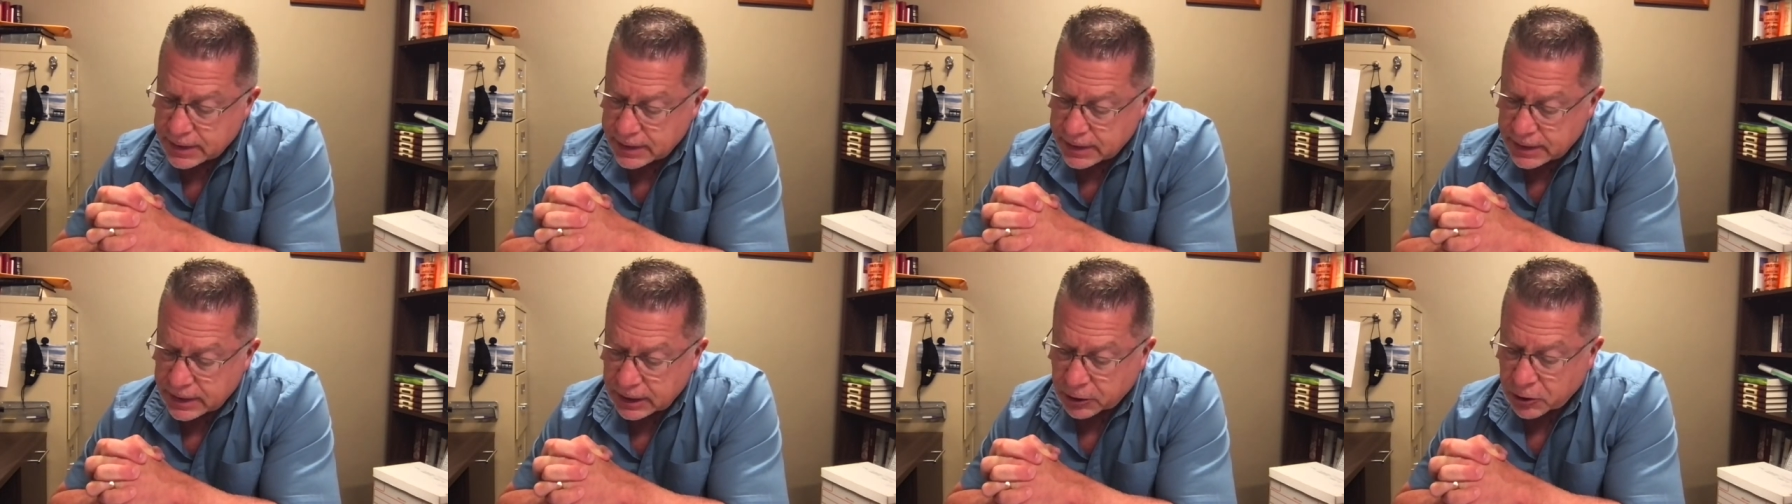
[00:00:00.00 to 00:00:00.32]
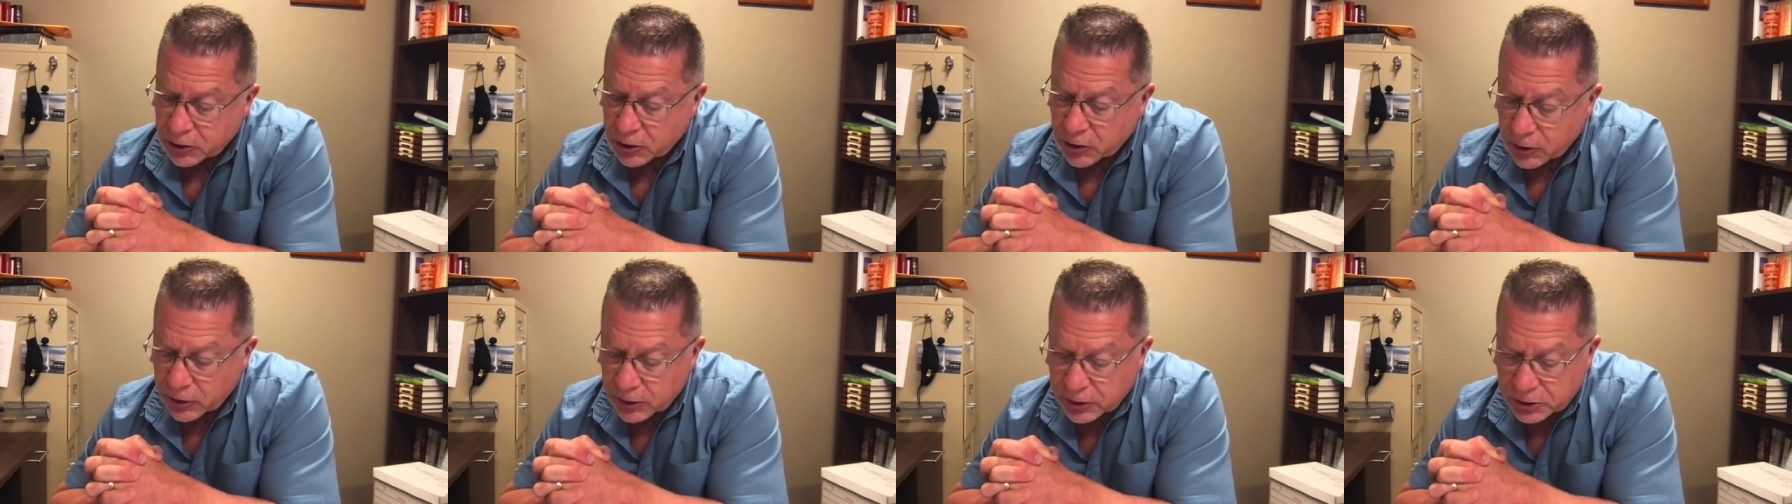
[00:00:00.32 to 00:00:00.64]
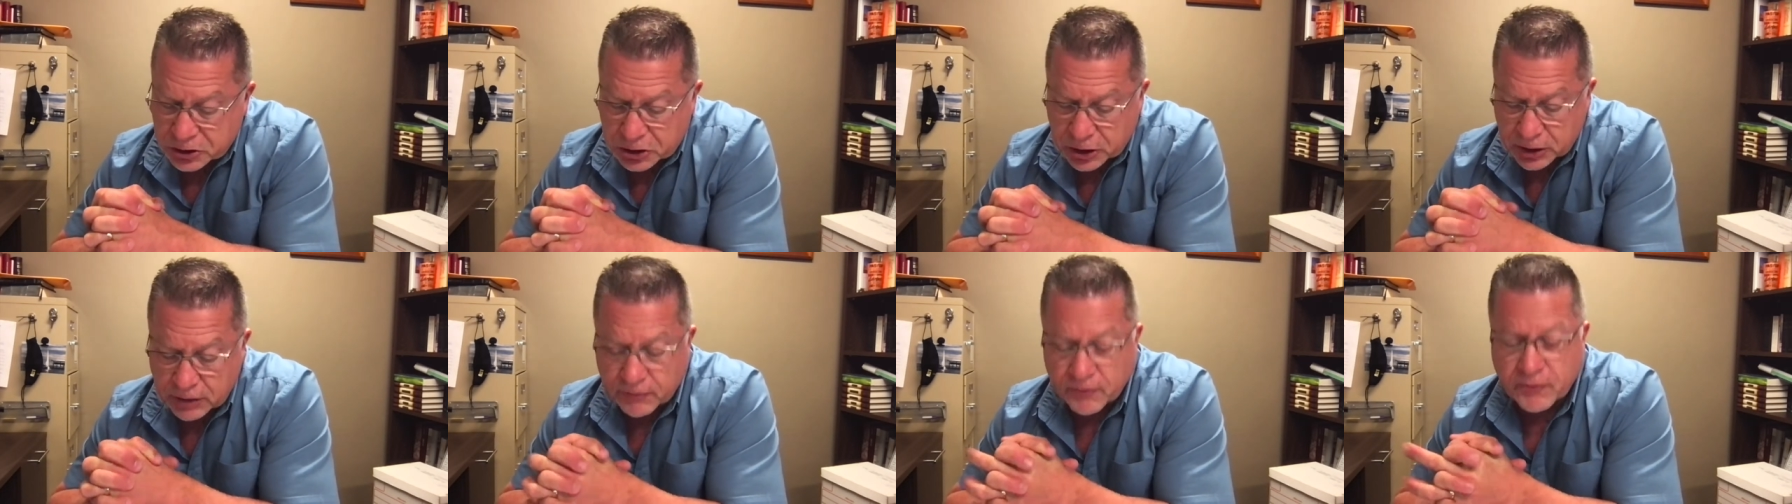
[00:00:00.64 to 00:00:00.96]

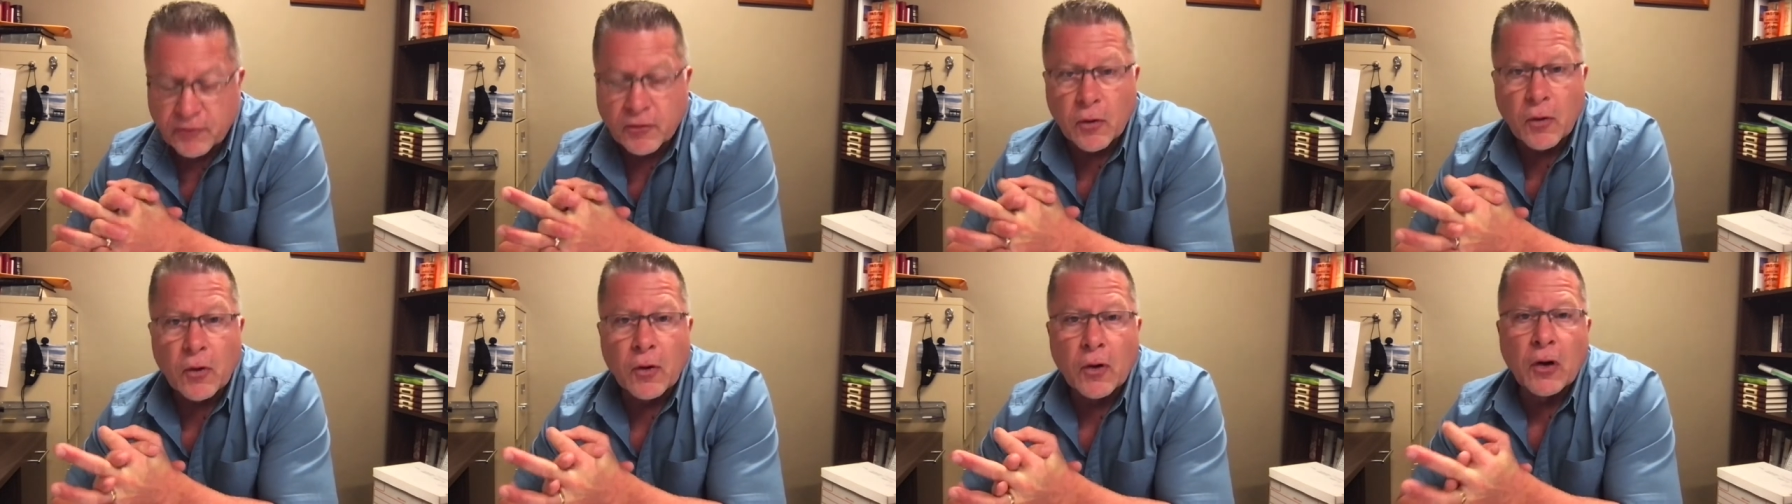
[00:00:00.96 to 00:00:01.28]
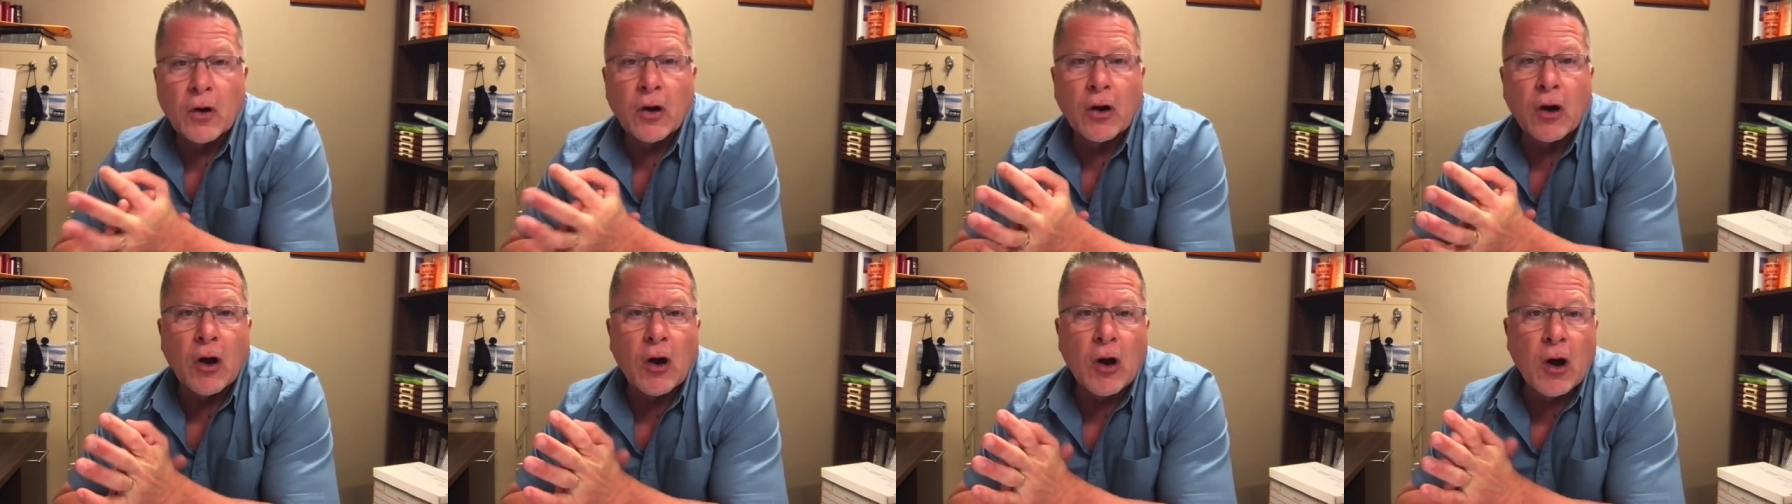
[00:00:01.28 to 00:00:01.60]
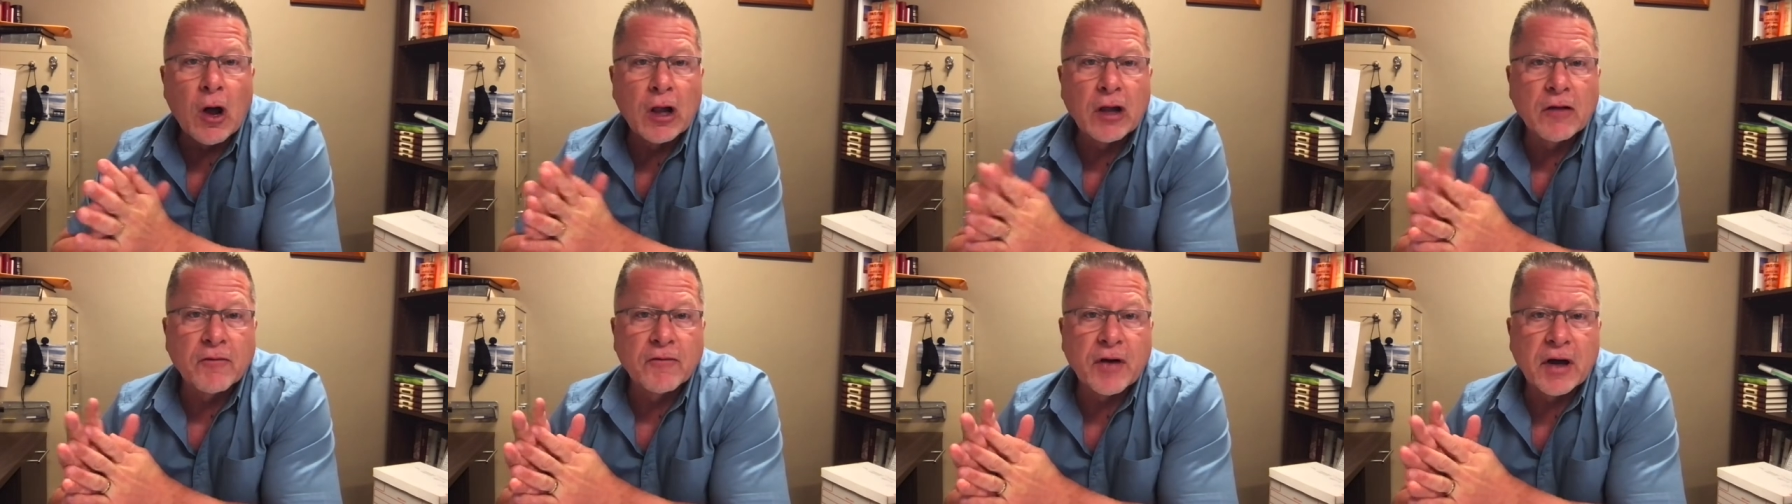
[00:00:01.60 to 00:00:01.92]
encouraging for
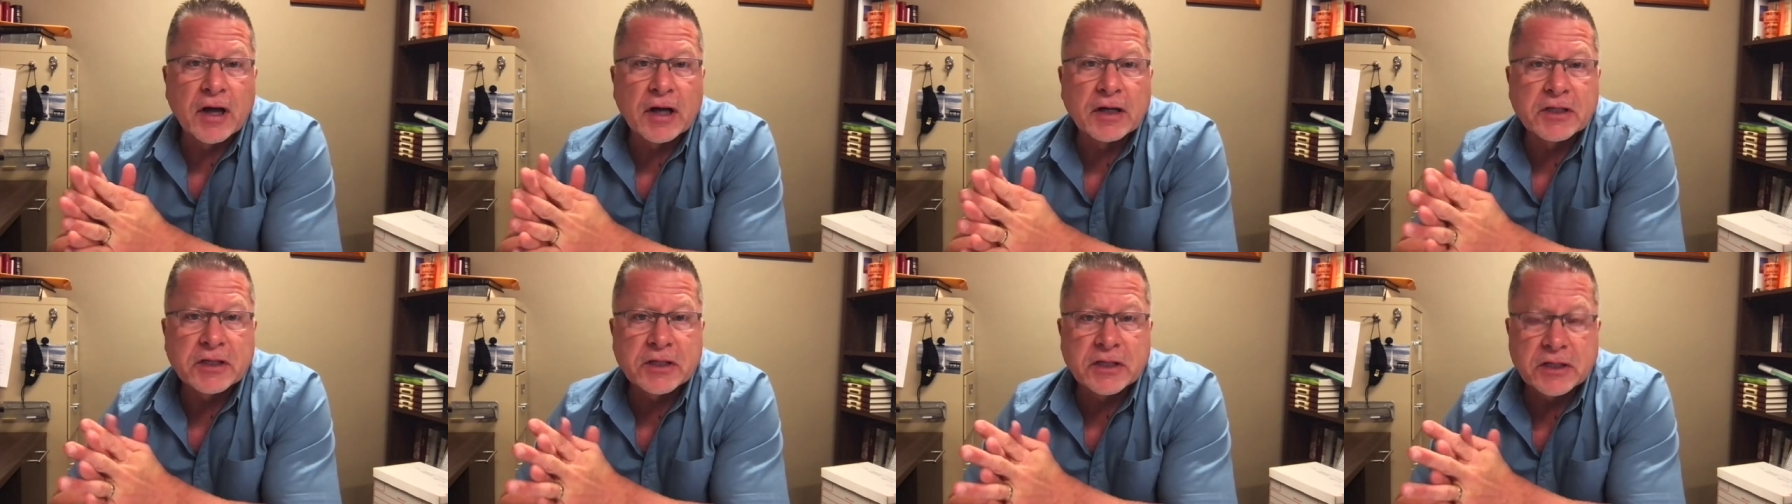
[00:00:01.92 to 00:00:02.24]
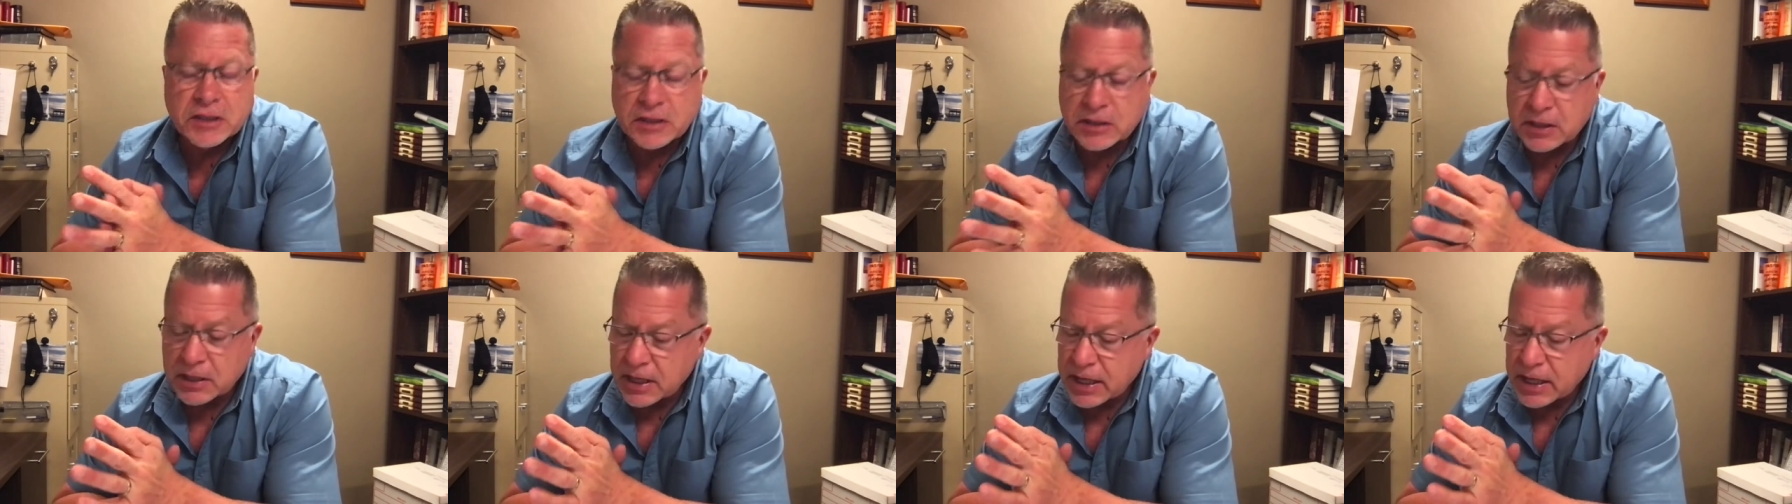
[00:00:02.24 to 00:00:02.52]
all of us.